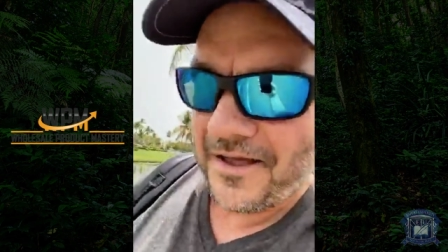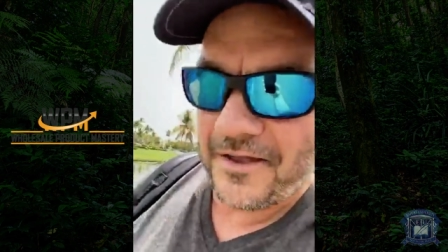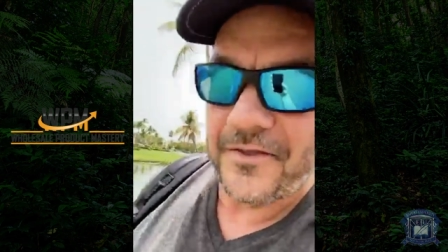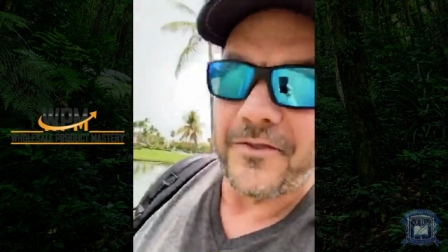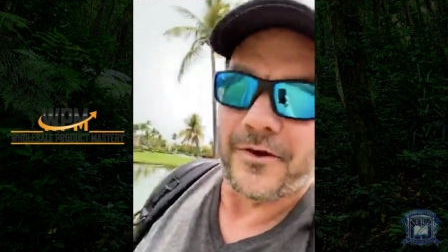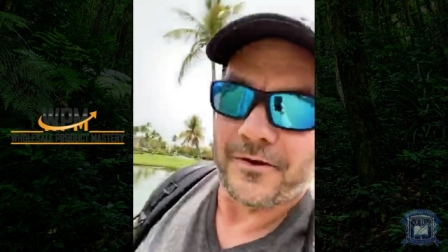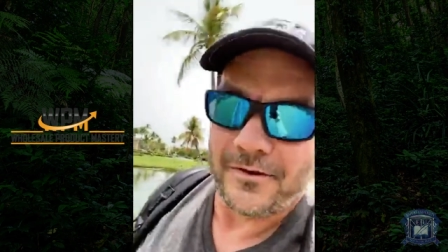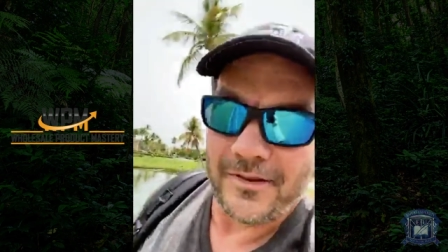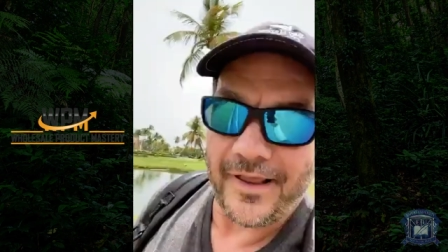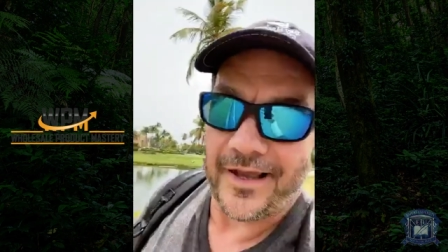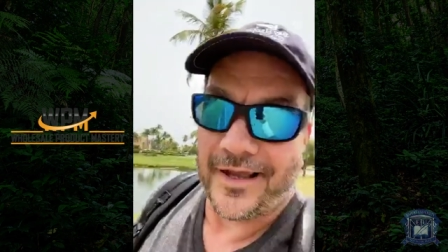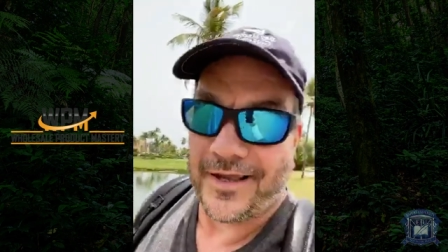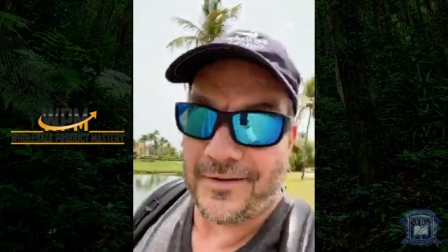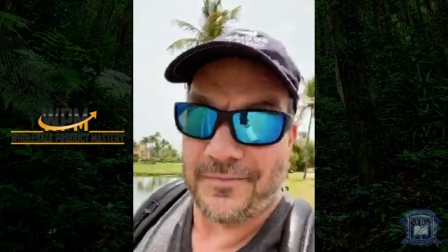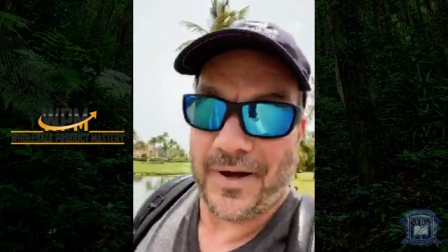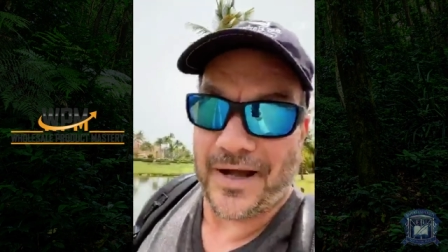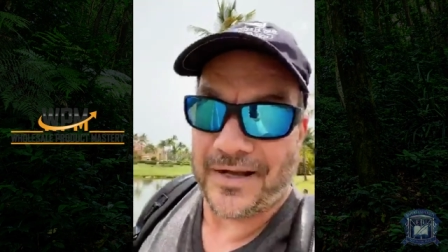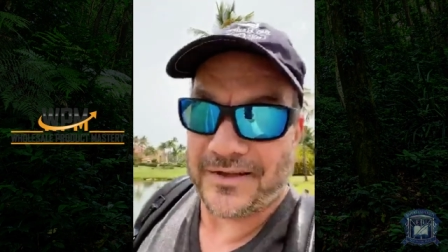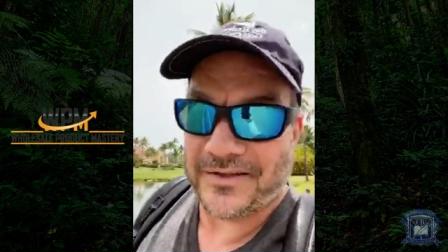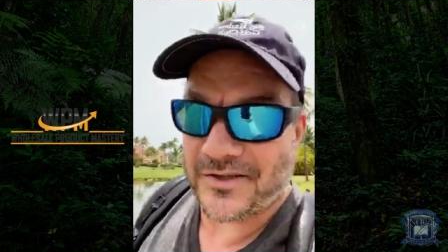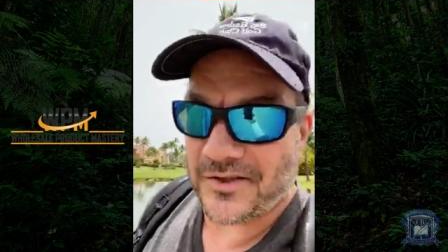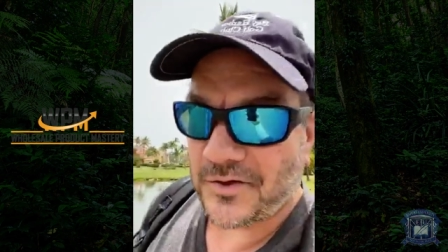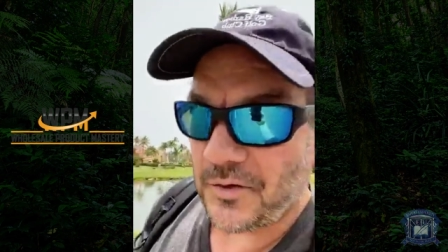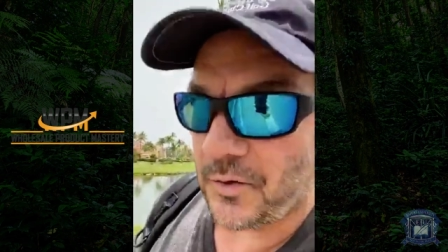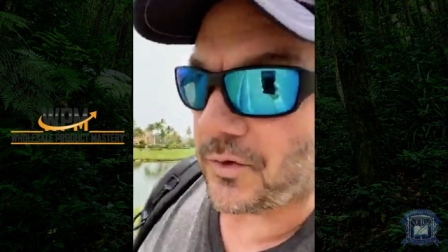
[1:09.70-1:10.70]
They're like my
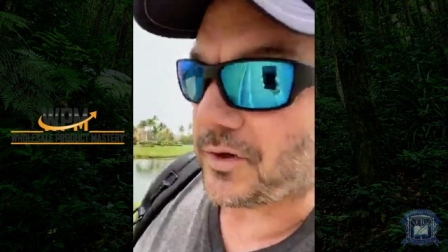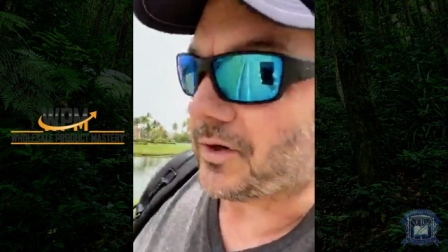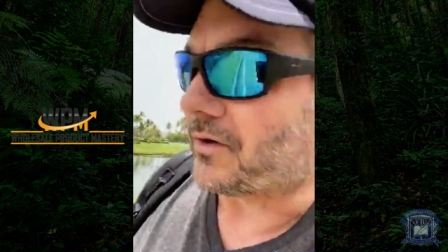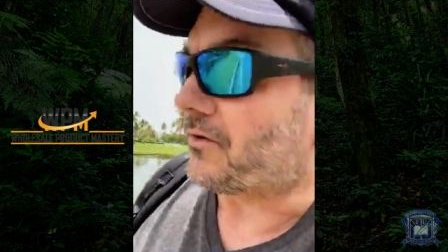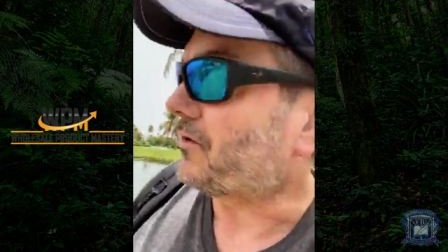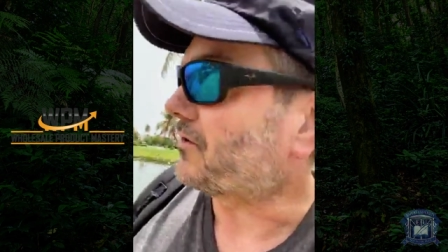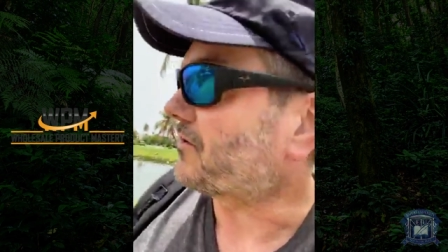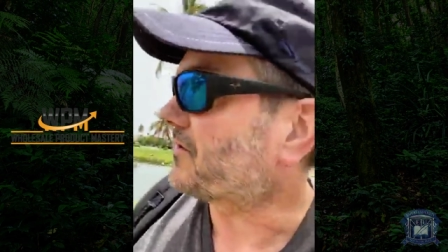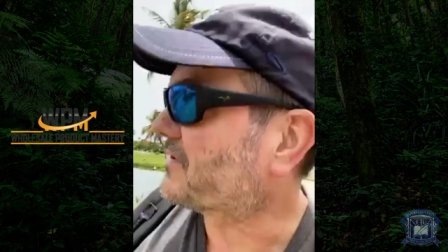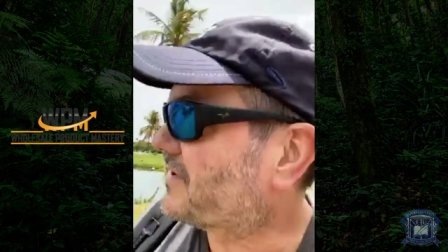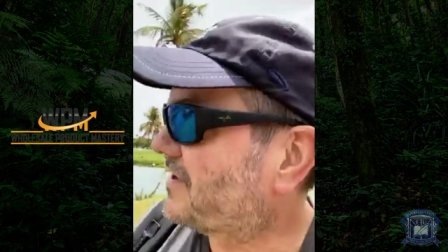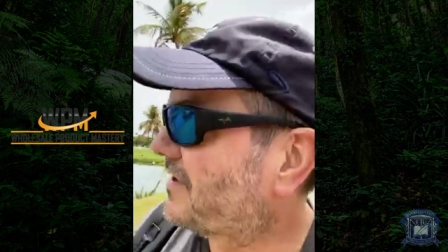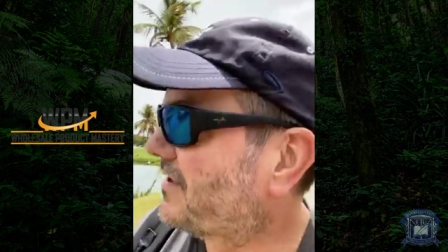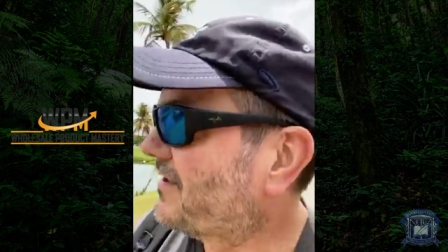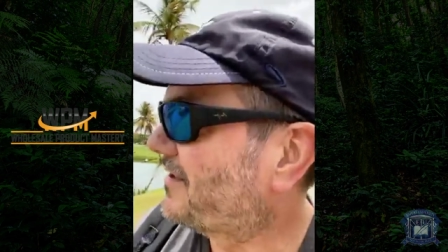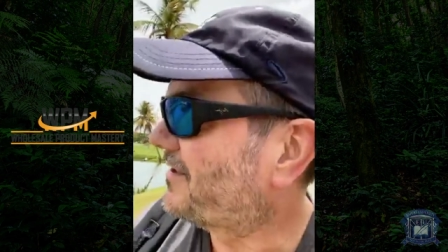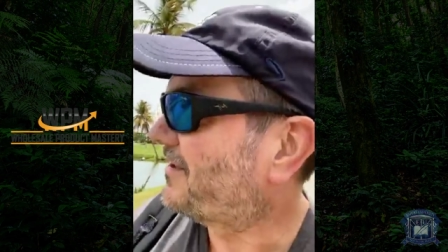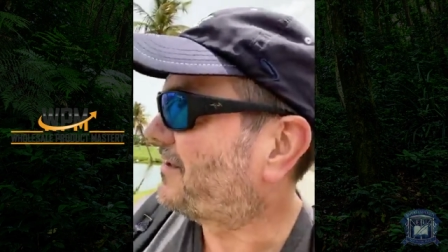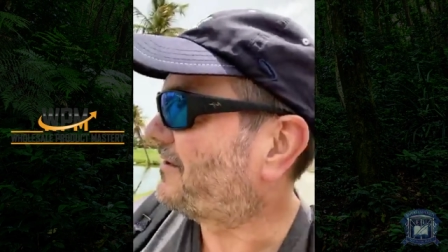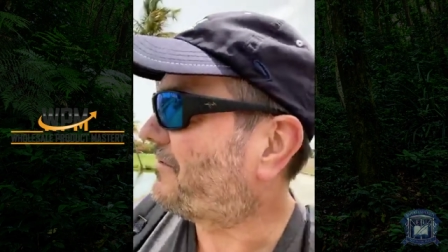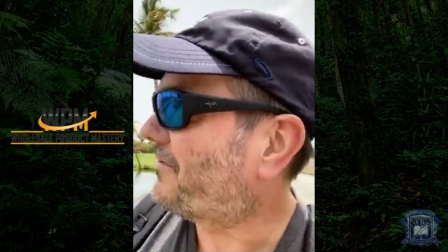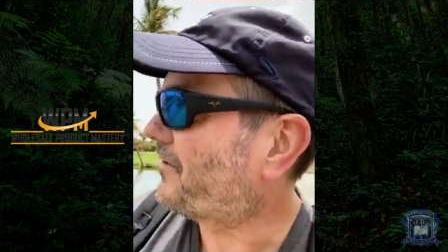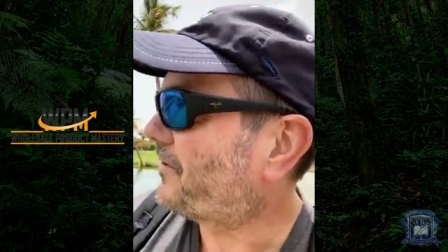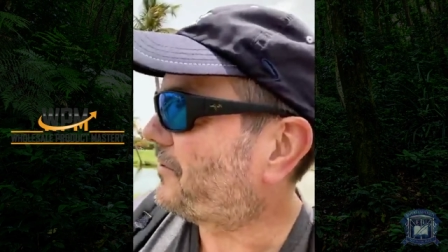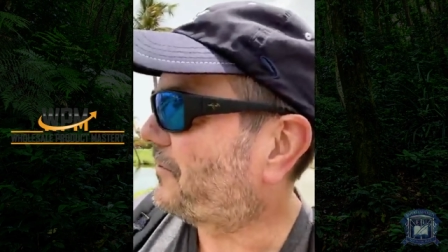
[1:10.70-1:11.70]
squirrels,
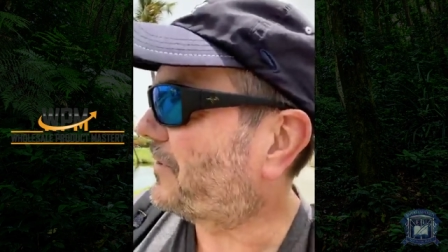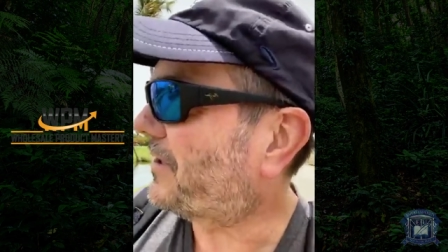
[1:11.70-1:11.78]
if you